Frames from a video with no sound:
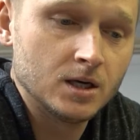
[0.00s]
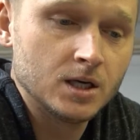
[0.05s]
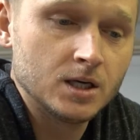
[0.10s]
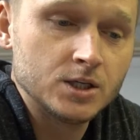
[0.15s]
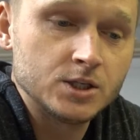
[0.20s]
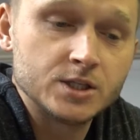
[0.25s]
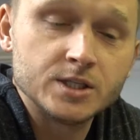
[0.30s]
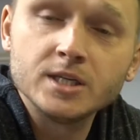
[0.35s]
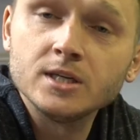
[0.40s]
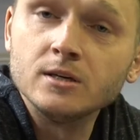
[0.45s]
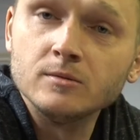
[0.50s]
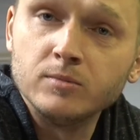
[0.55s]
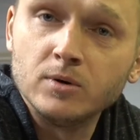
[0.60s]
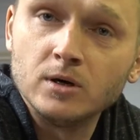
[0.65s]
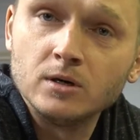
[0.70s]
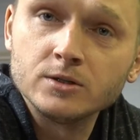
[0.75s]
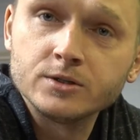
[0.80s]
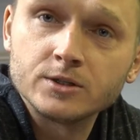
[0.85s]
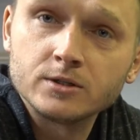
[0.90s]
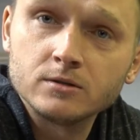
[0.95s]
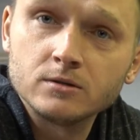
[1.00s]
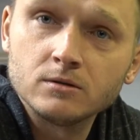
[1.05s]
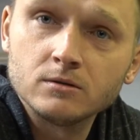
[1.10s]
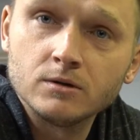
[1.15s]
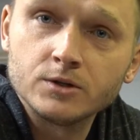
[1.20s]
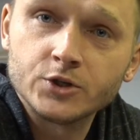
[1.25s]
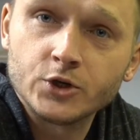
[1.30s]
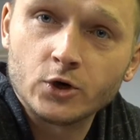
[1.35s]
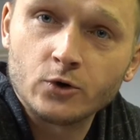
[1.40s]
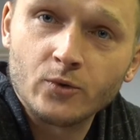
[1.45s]
steel bolts,
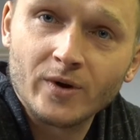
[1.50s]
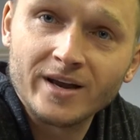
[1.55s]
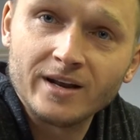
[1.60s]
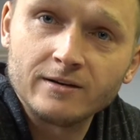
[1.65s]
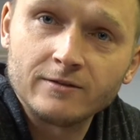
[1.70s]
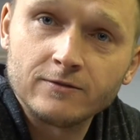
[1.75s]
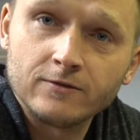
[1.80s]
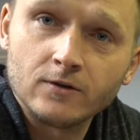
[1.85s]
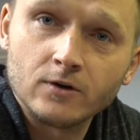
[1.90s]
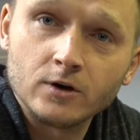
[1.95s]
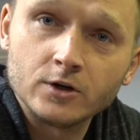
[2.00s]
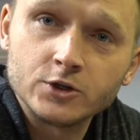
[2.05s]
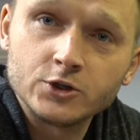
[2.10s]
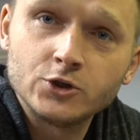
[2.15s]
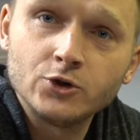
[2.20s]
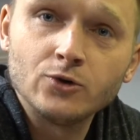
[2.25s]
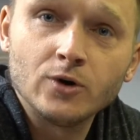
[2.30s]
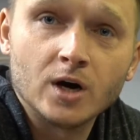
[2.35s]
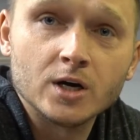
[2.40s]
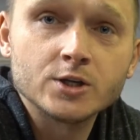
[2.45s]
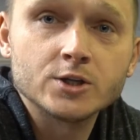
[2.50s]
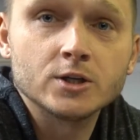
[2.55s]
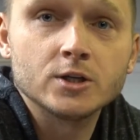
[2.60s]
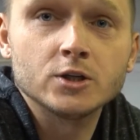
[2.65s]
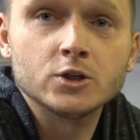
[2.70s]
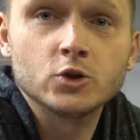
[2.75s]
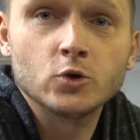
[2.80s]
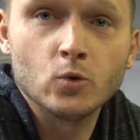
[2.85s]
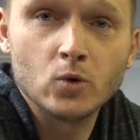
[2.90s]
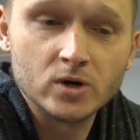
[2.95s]
which are rated for
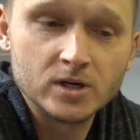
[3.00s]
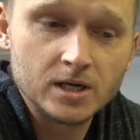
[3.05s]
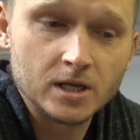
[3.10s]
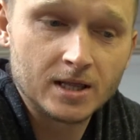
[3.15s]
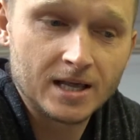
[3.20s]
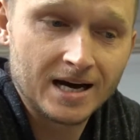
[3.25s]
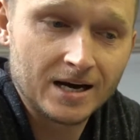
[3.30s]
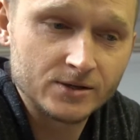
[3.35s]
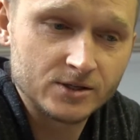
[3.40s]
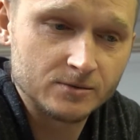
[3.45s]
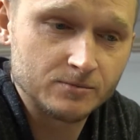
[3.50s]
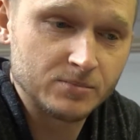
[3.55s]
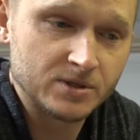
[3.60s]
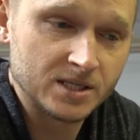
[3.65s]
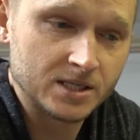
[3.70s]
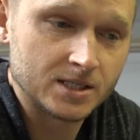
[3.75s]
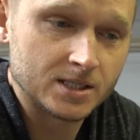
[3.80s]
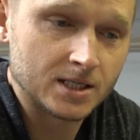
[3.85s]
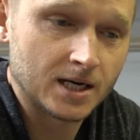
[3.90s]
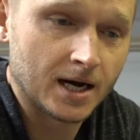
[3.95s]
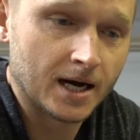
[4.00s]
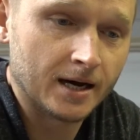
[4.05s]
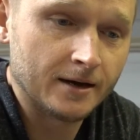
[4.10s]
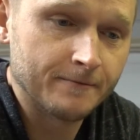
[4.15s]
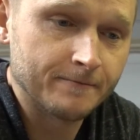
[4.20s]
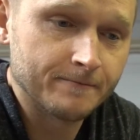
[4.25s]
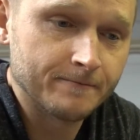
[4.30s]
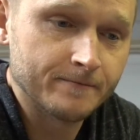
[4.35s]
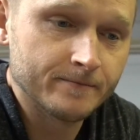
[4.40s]
220,000 psi.